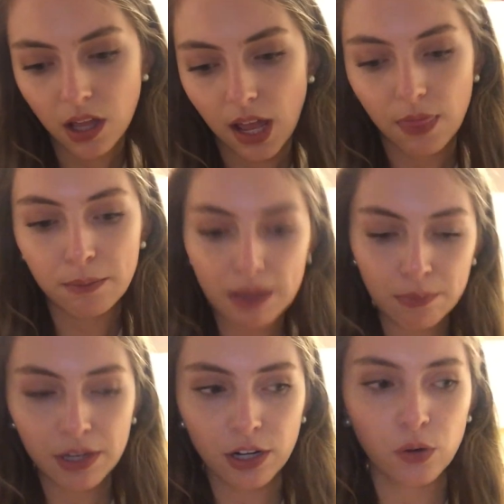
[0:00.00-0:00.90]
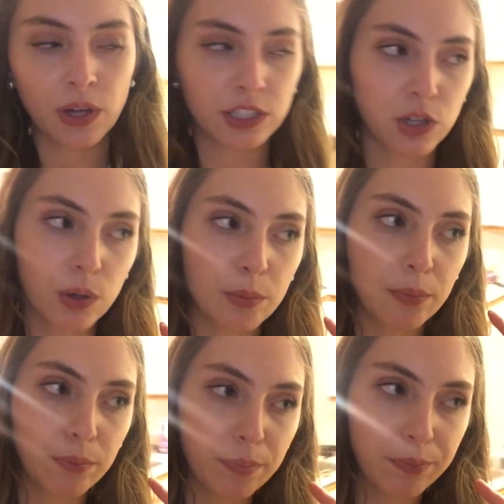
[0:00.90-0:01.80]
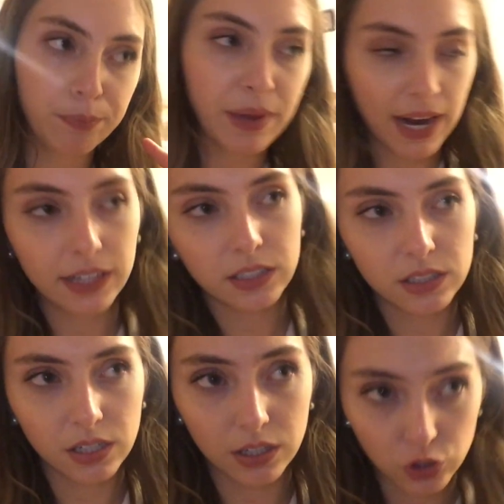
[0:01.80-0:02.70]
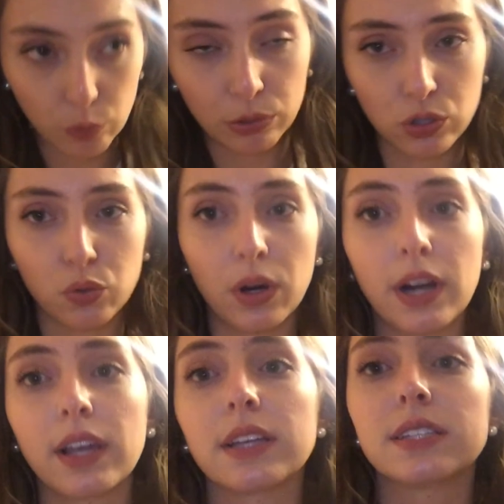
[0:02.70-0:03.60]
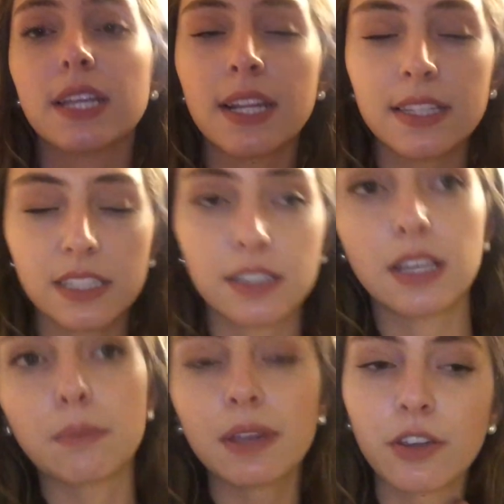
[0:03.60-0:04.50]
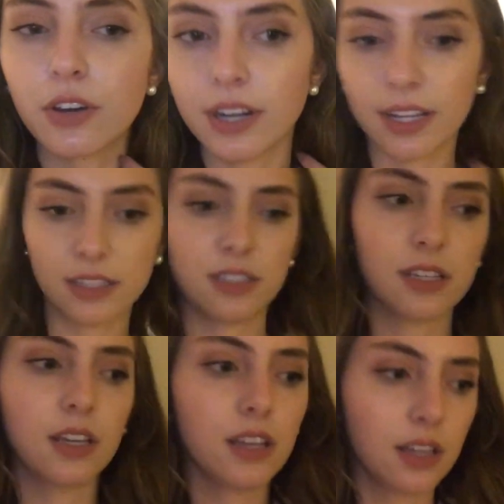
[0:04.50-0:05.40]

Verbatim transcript: and then me and Peter are going to go back to the Superstore because he needs some ingredients